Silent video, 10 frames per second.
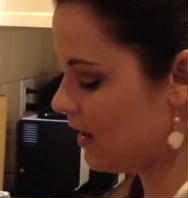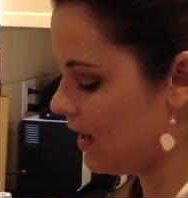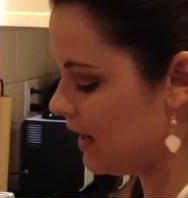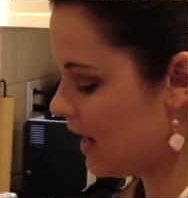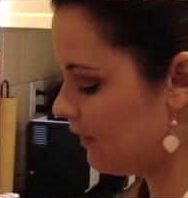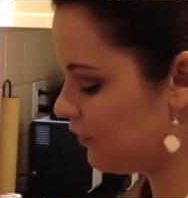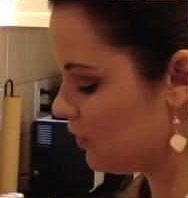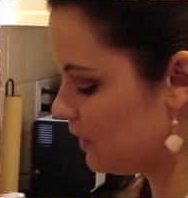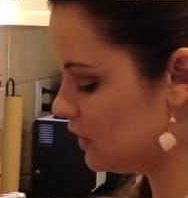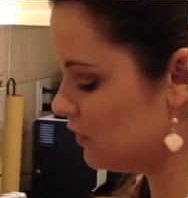And
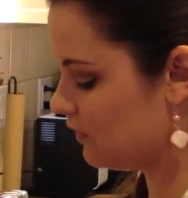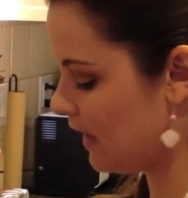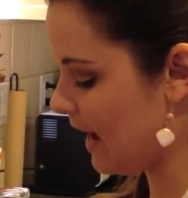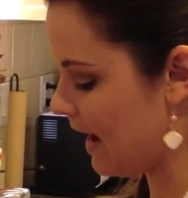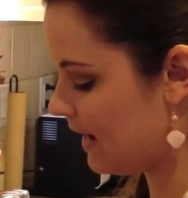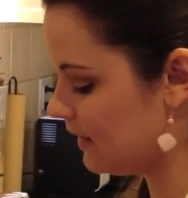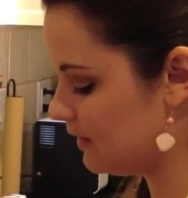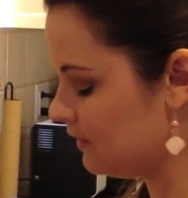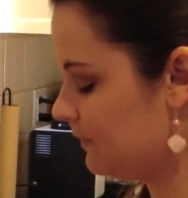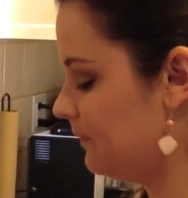after we do that,
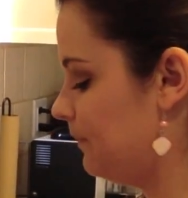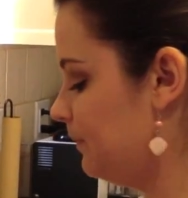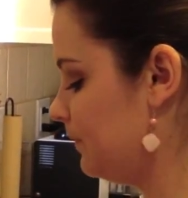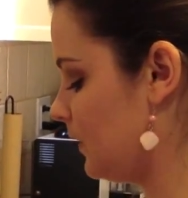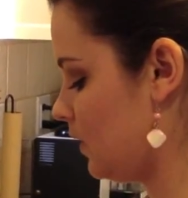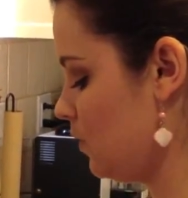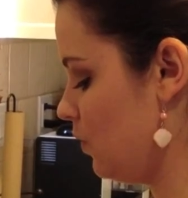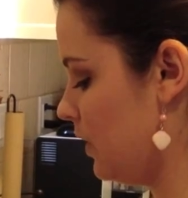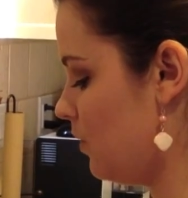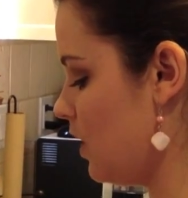
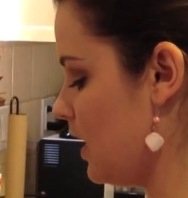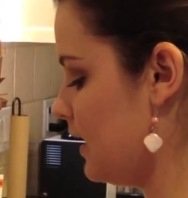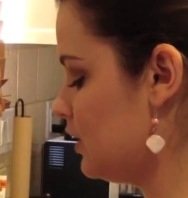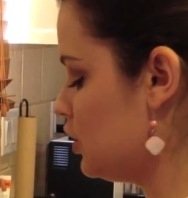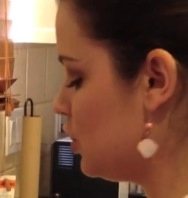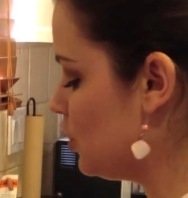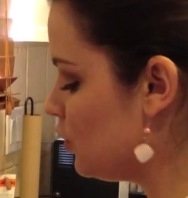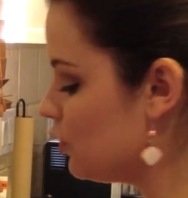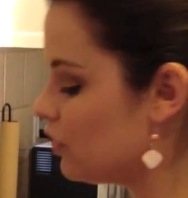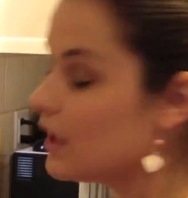we want
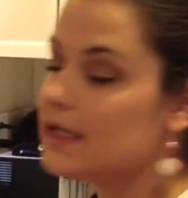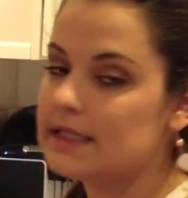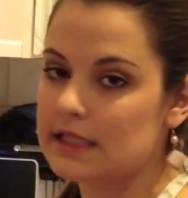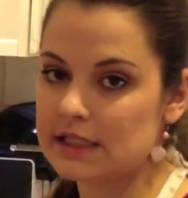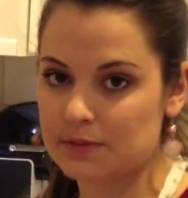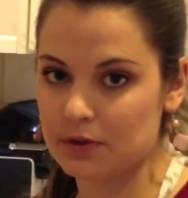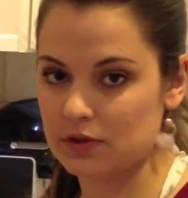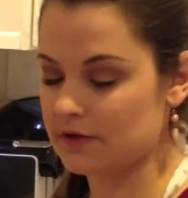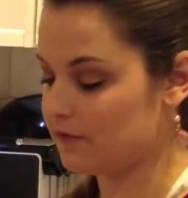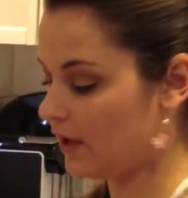2
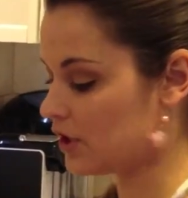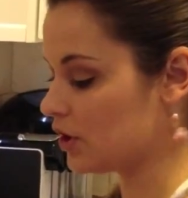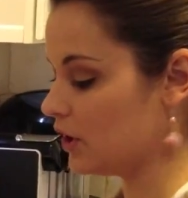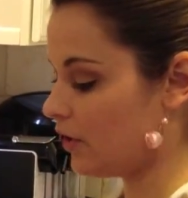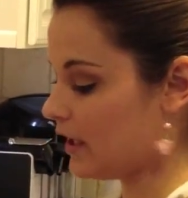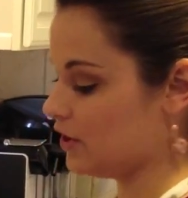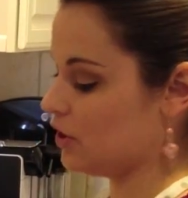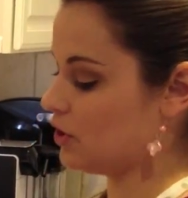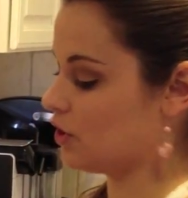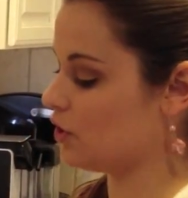teaspoons of freshly grated
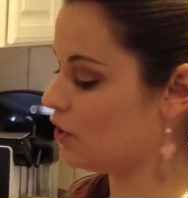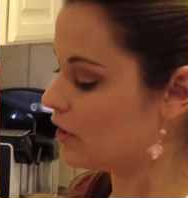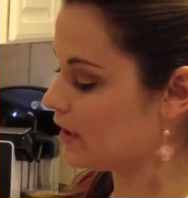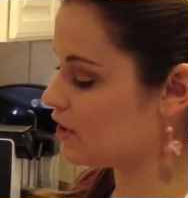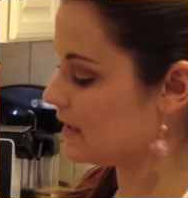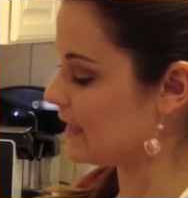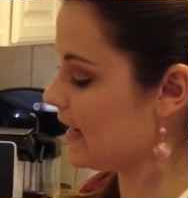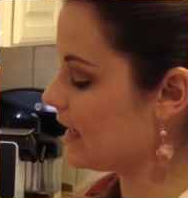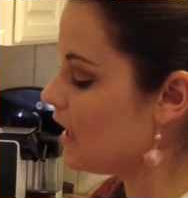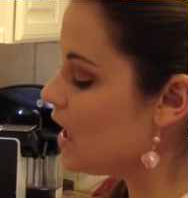ginger. So you can just
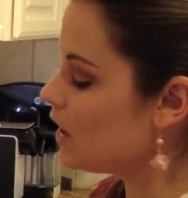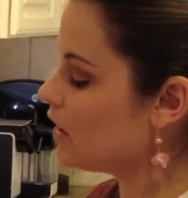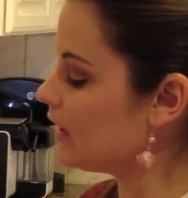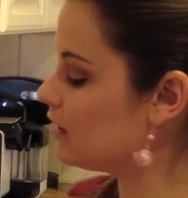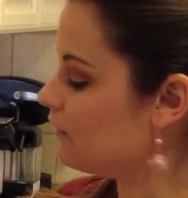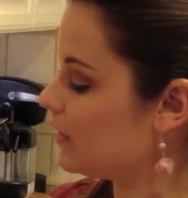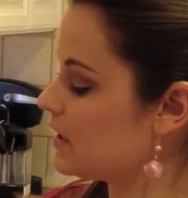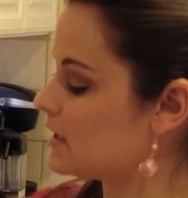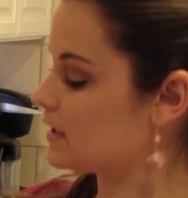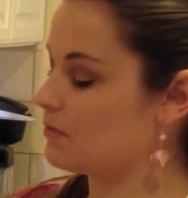take not the
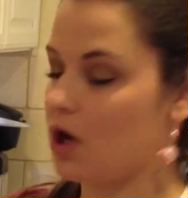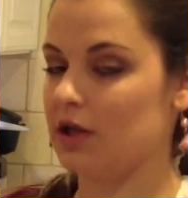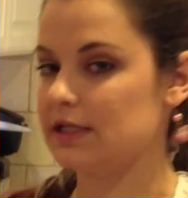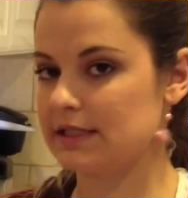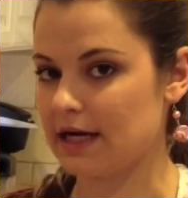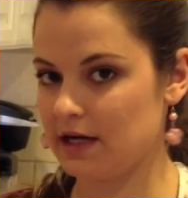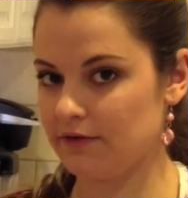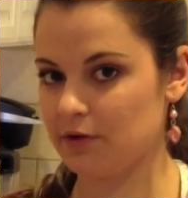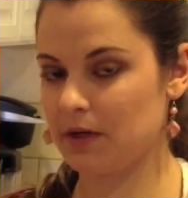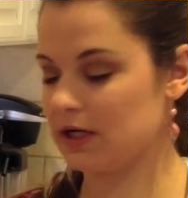very smallest side
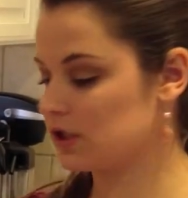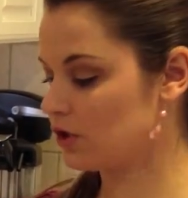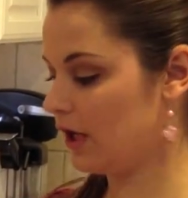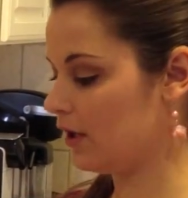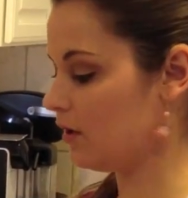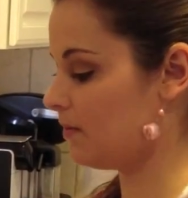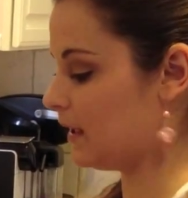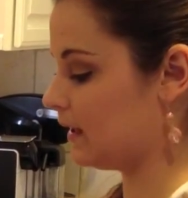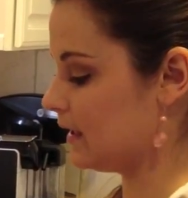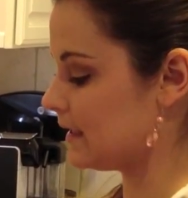of your box grater,
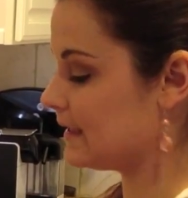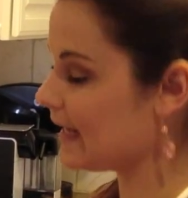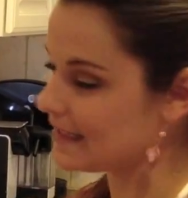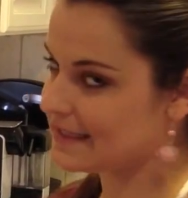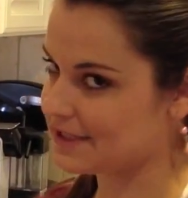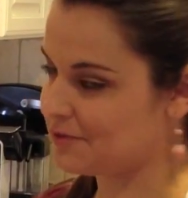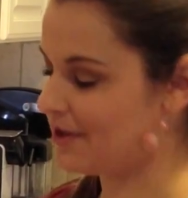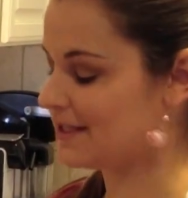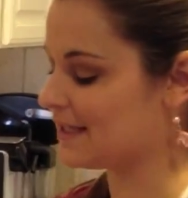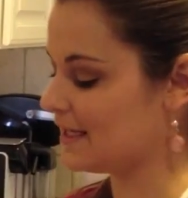but the second to
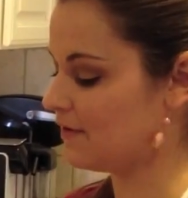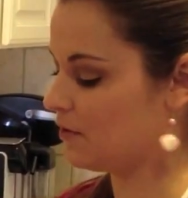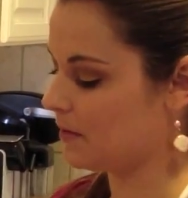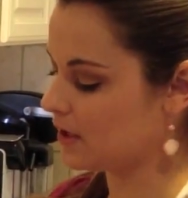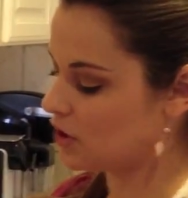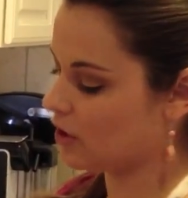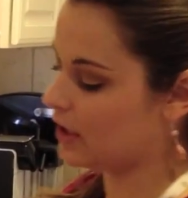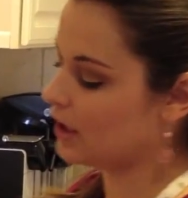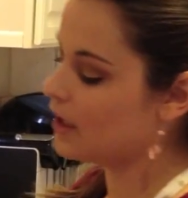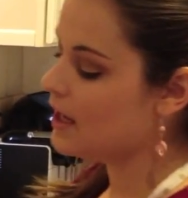smallest size of your box
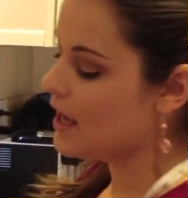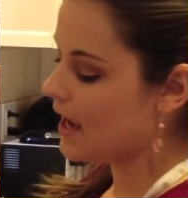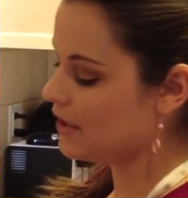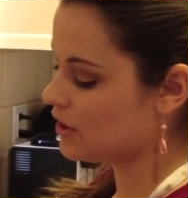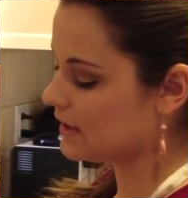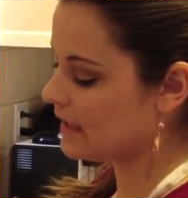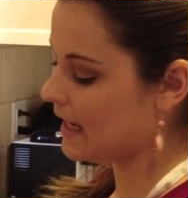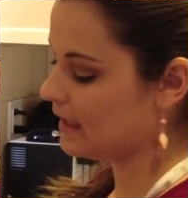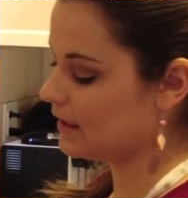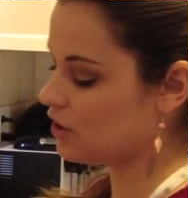grater, and just
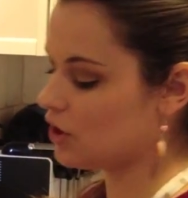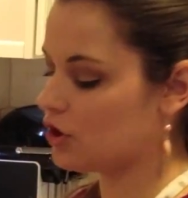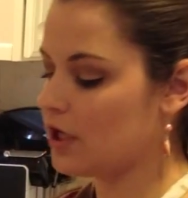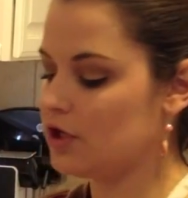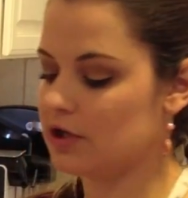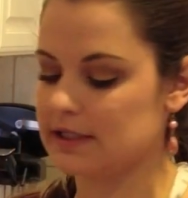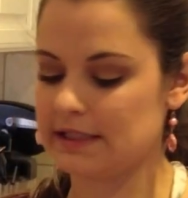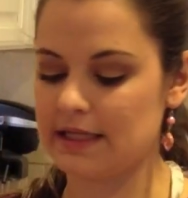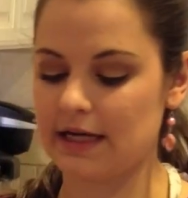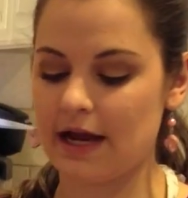take the ginger, and you can
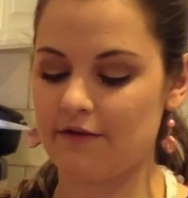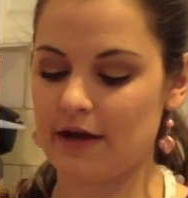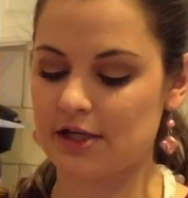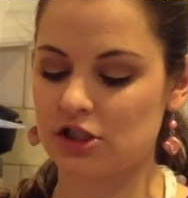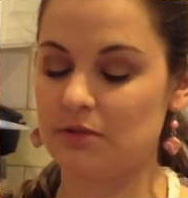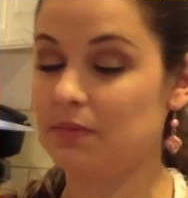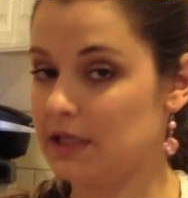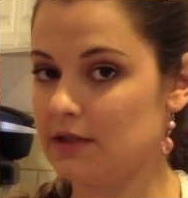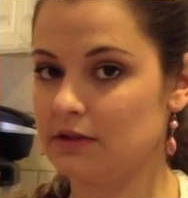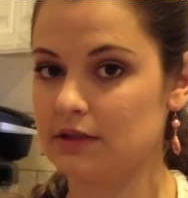see that I've actually
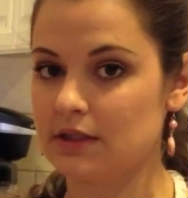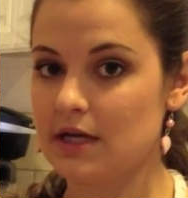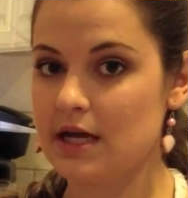peeled